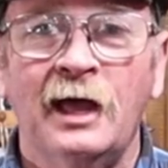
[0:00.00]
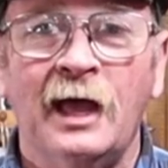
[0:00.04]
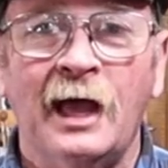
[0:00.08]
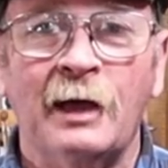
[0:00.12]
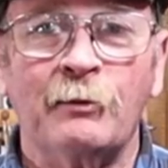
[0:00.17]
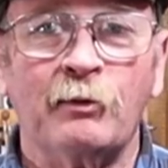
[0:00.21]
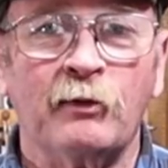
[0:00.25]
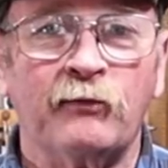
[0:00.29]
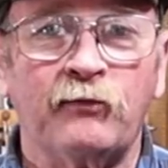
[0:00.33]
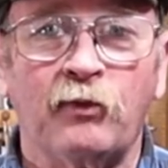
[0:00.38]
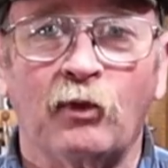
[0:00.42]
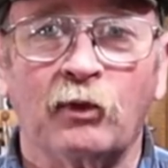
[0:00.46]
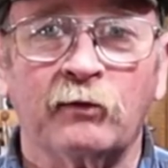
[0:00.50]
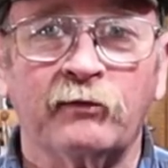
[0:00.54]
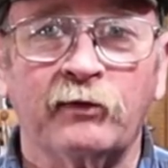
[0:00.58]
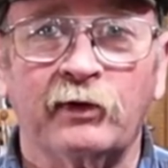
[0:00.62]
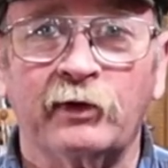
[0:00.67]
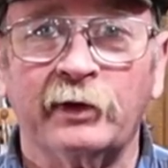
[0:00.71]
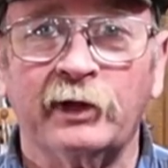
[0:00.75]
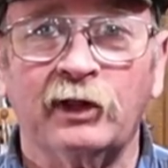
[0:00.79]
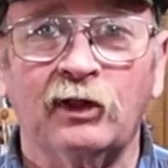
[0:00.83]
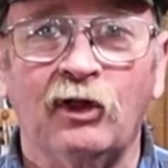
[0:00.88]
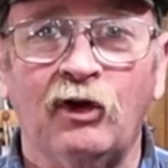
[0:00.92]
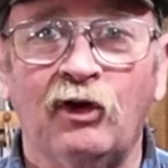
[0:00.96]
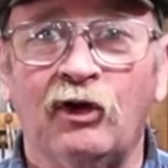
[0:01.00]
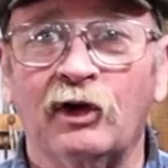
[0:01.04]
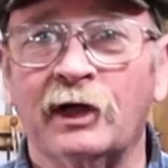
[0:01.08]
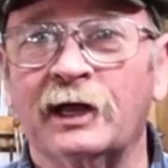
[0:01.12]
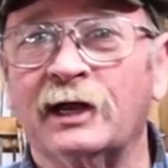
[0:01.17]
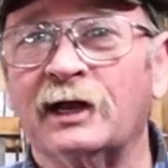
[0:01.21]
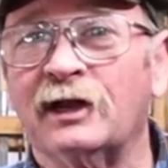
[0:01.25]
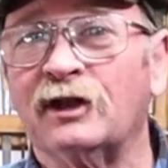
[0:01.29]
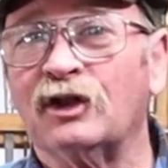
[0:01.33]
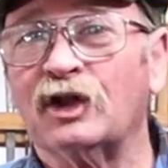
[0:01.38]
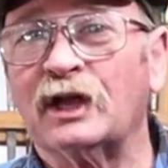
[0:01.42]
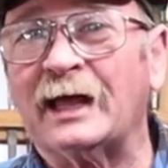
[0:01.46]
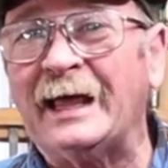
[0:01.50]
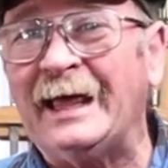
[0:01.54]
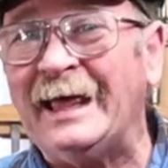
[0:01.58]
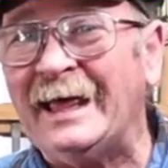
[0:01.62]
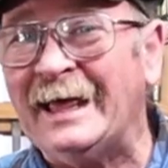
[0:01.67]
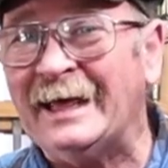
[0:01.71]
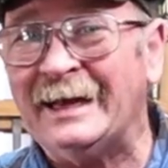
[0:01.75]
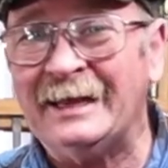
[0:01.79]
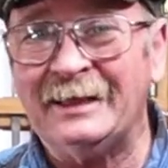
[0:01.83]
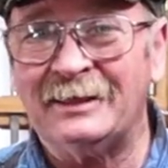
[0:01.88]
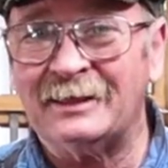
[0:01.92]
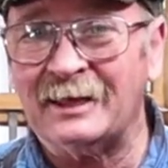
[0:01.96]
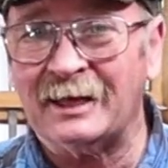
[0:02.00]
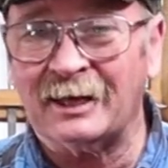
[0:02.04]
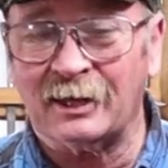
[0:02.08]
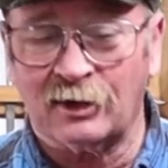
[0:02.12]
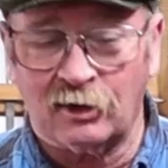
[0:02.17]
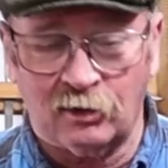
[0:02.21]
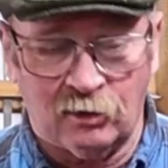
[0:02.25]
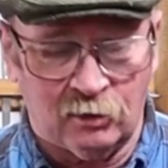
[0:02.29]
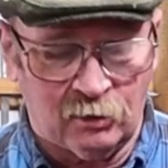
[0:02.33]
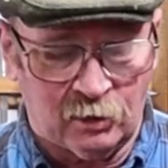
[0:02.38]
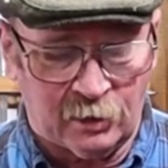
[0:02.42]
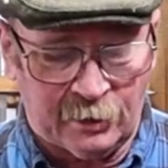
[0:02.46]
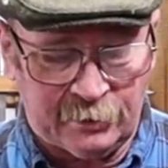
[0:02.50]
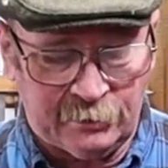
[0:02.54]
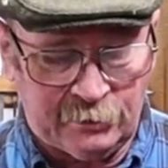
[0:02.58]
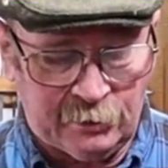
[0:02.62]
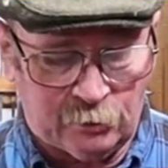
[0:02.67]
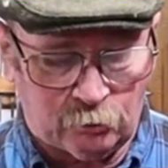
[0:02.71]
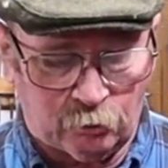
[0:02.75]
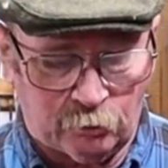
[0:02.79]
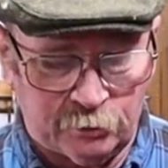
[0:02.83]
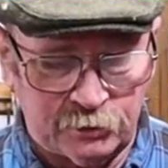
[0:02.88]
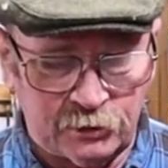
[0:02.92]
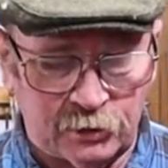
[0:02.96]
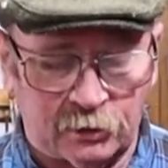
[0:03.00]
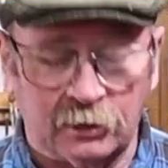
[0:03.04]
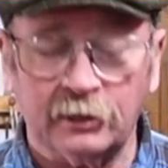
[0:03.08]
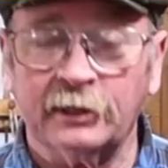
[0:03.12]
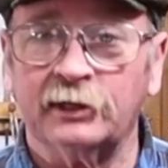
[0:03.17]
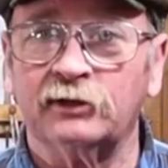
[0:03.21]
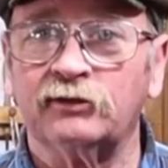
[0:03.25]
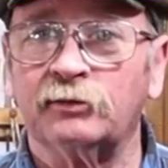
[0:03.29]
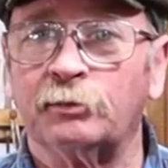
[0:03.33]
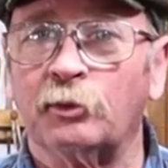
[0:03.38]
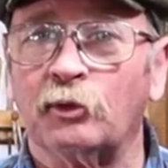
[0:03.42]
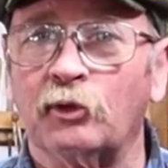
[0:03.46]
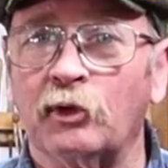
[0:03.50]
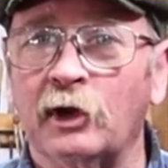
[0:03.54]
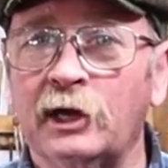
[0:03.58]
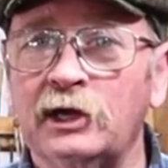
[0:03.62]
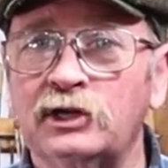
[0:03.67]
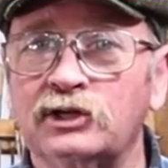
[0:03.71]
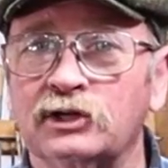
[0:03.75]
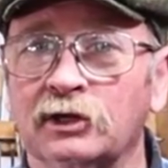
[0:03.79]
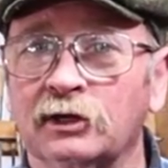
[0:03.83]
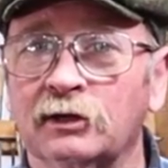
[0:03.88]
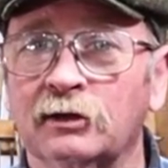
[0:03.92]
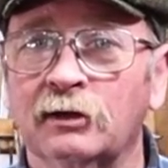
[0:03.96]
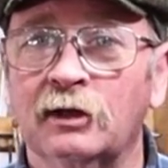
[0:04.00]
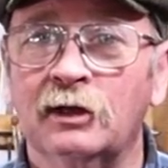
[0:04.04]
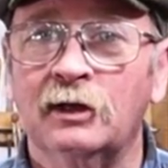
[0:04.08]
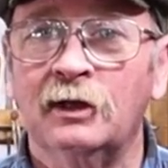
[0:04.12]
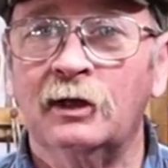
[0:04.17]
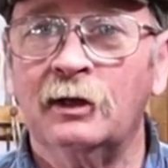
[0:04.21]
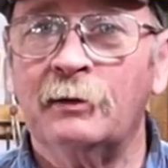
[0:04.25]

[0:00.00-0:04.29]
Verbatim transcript: and before very long it doesn't look anything at all like the original inspiration.